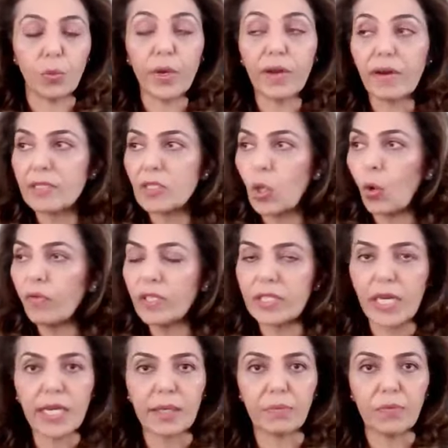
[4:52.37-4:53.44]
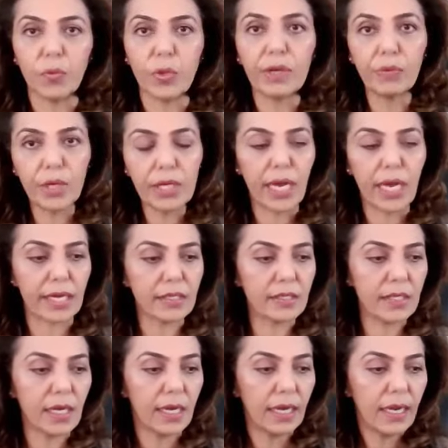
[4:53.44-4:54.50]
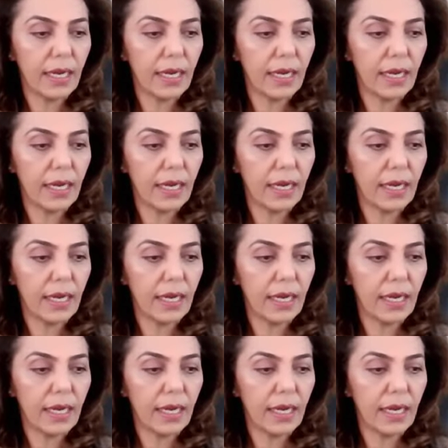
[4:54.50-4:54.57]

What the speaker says: whereas over time we realized